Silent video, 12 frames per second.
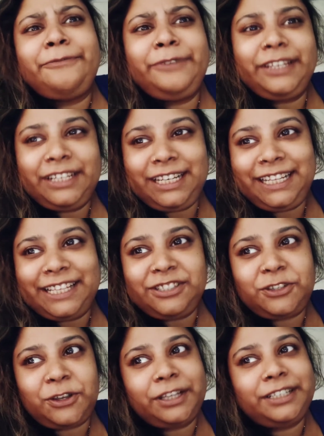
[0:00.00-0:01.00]
we really
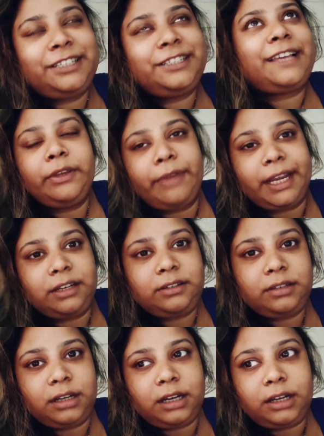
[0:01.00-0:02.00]
enjoyed it. We
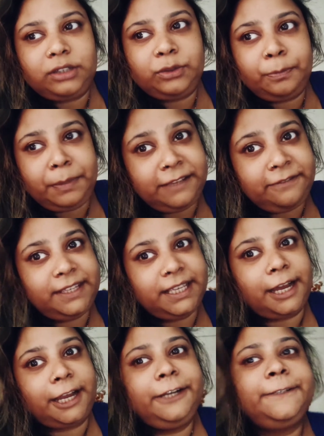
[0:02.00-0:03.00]
went to
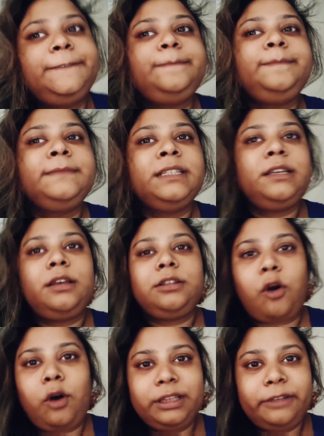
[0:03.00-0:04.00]
PVR.
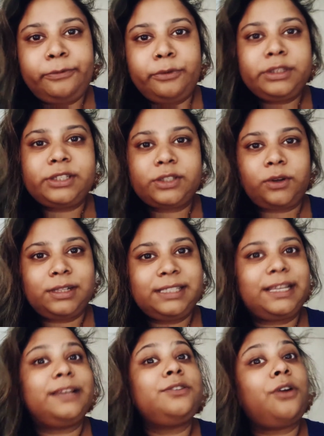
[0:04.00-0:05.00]
All the food
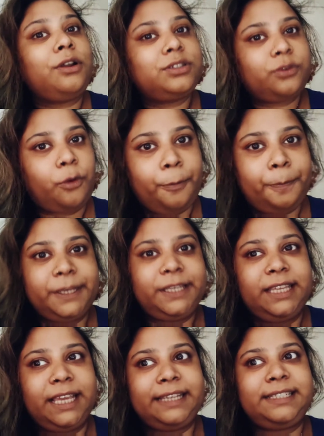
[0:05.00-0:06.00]
stalls are not
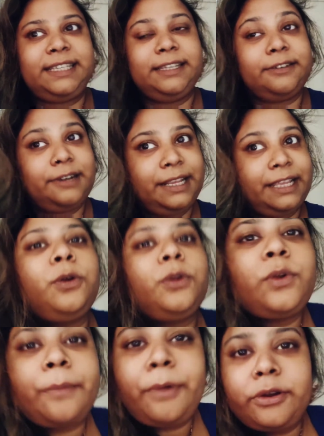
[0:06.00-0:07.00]
open yet here. I
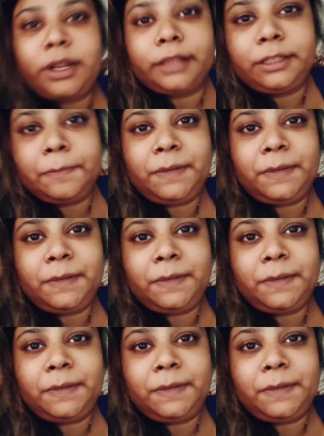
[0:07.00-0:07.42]
don't know about other